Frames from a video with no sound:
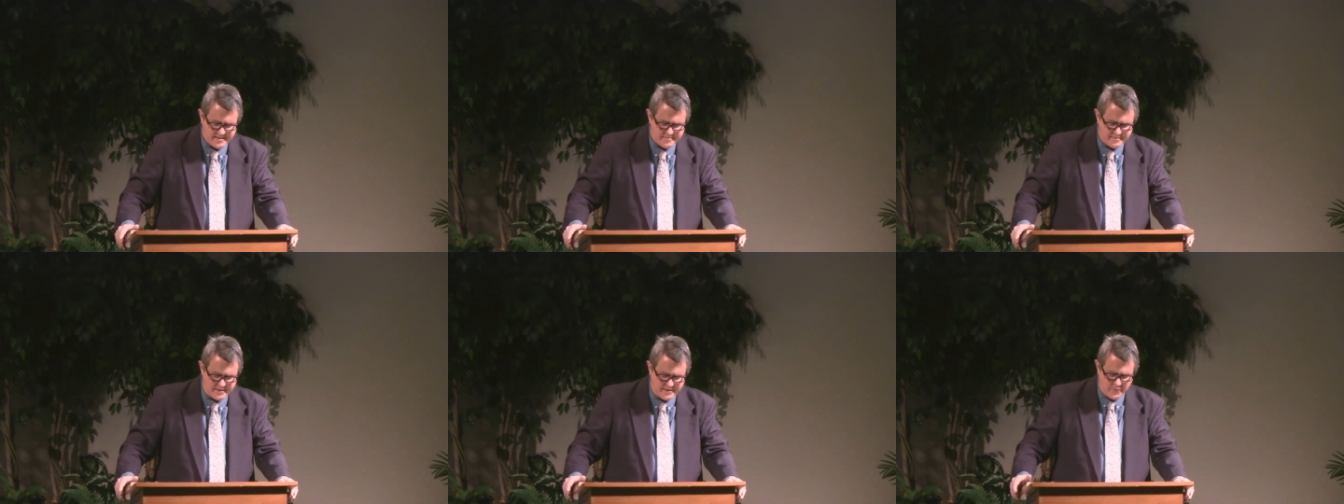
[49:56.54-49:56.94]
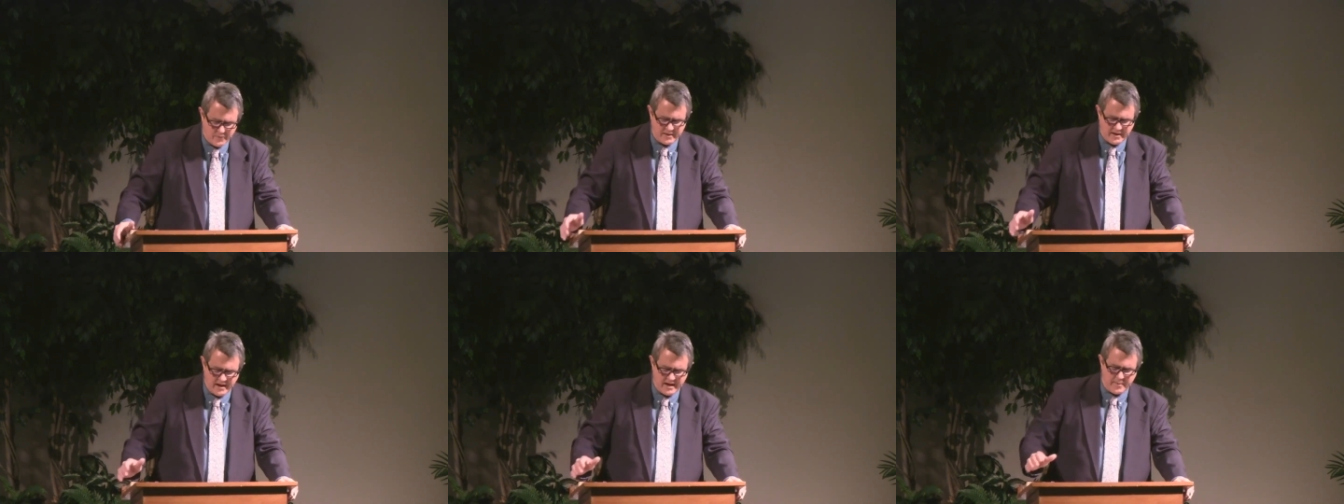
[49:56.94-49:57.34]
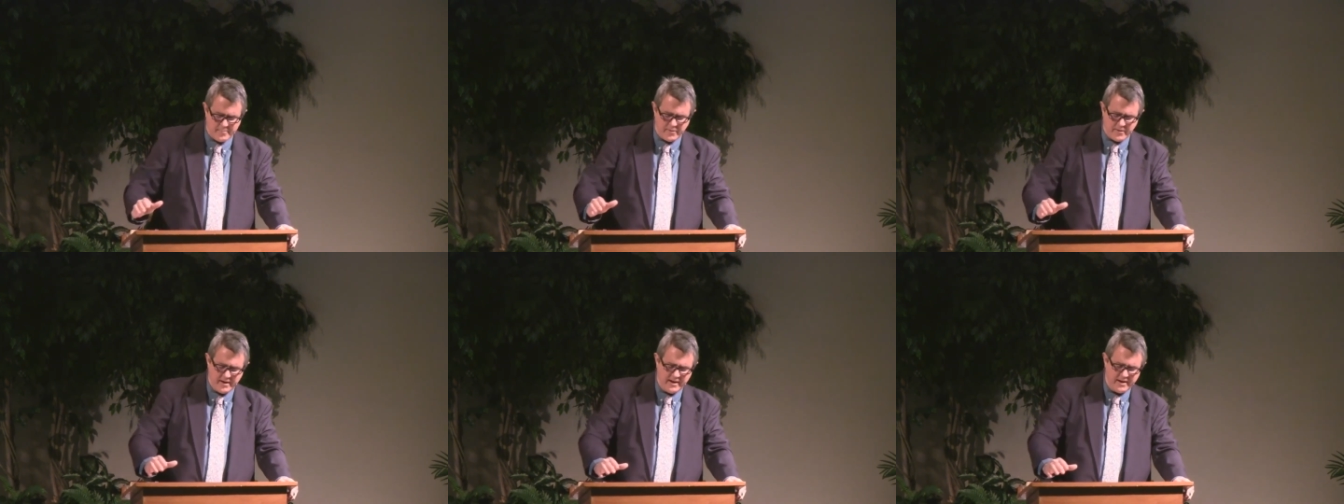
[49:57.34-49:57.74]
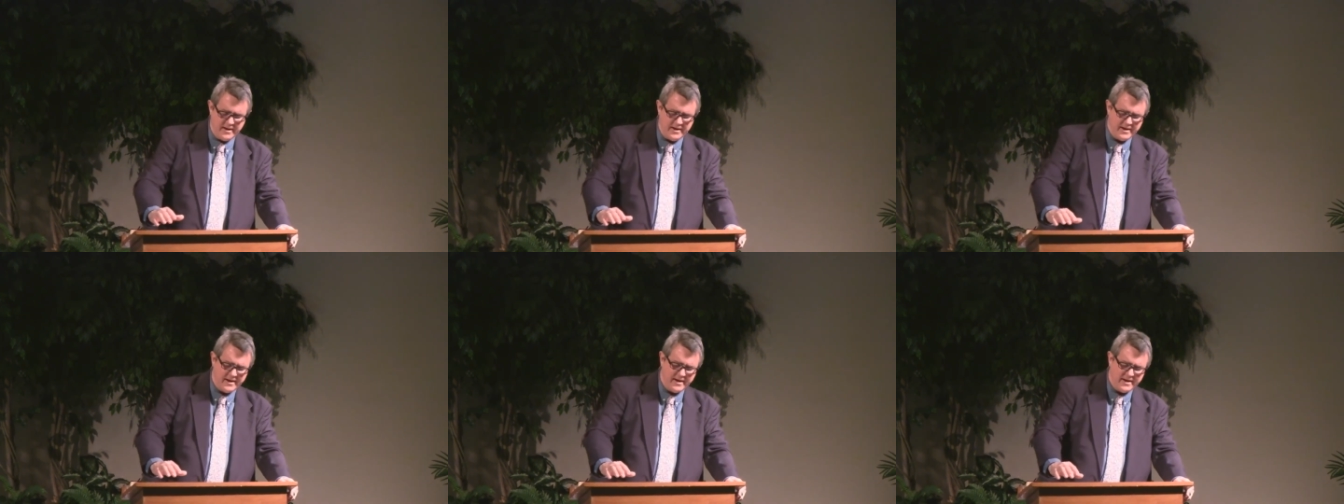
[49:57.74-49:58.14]
But Lord God, I pray
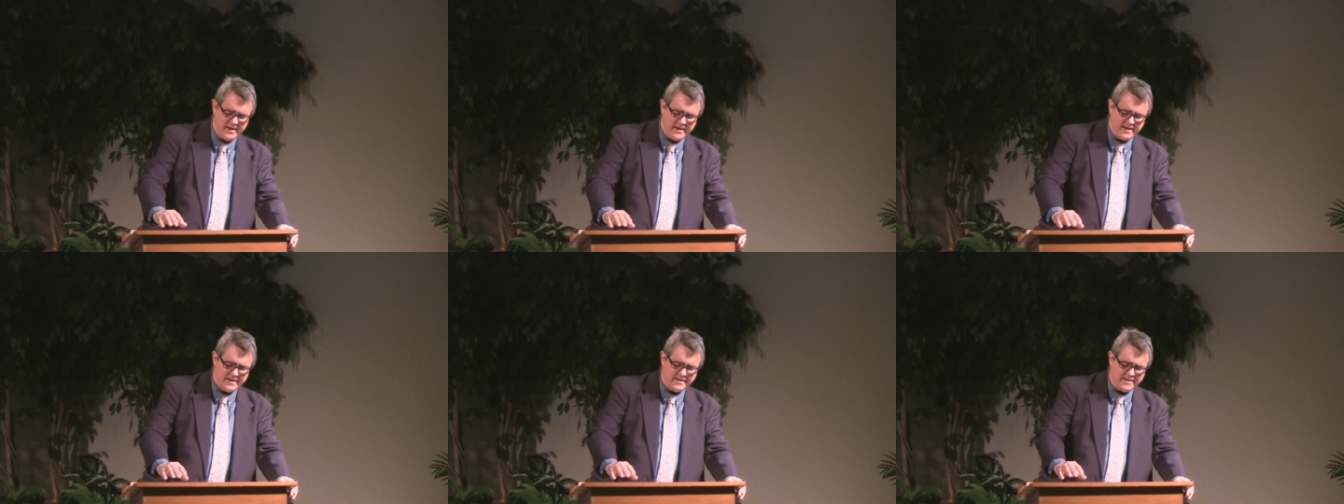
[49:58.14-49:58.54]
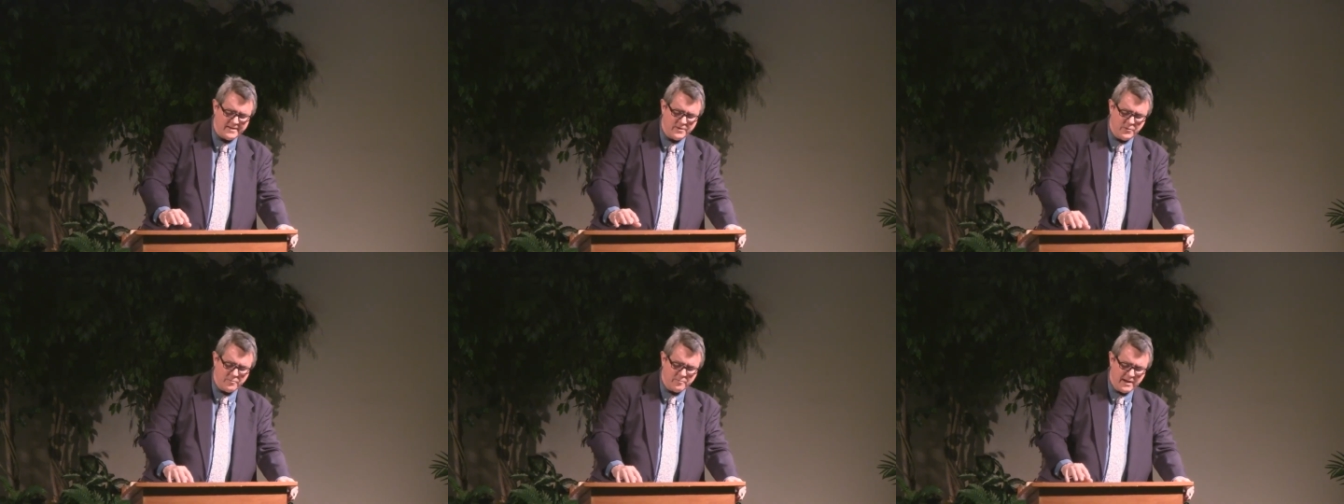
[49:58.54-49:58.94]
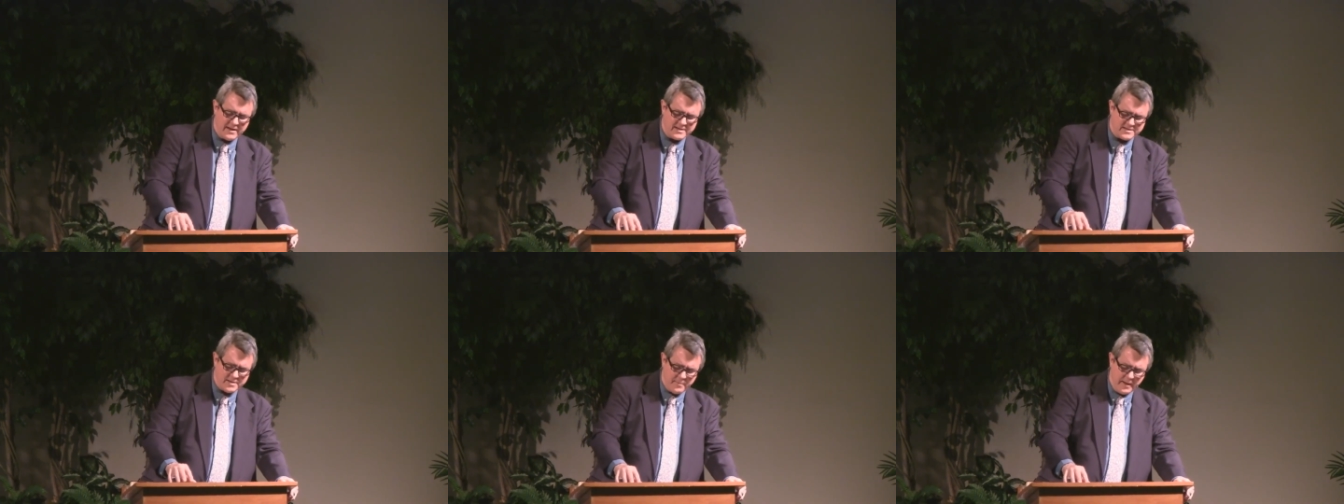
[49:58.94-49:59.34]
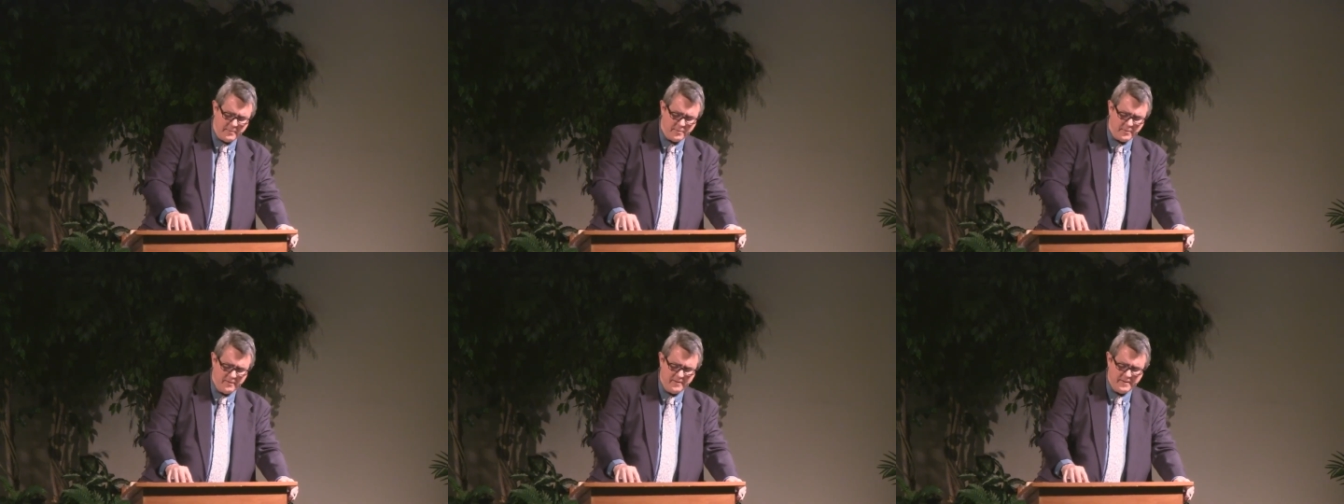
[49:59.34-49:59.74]
that you would make us a
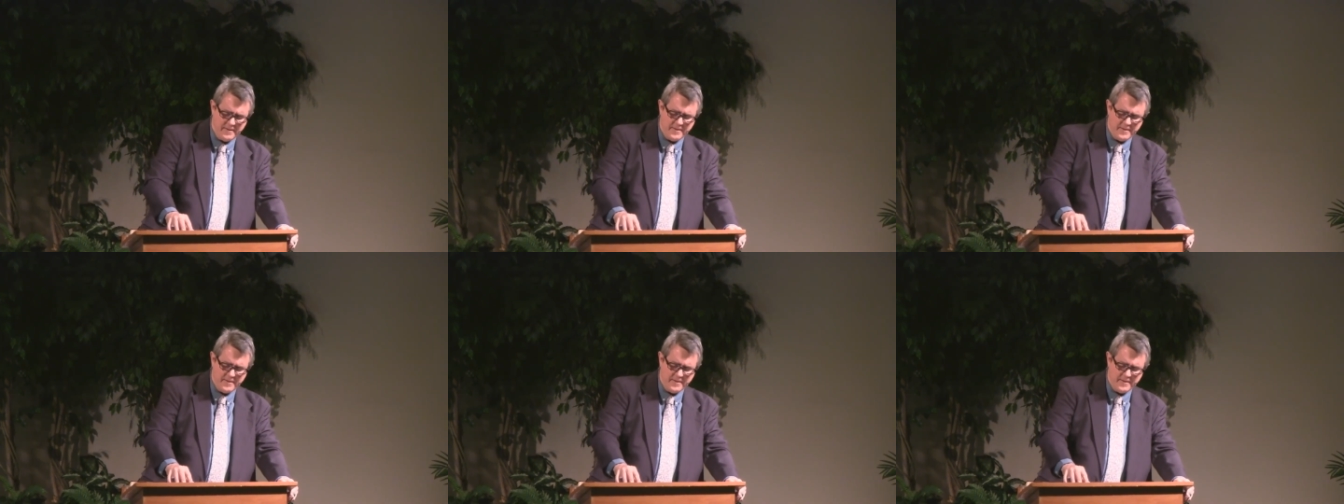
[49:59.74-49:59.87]
people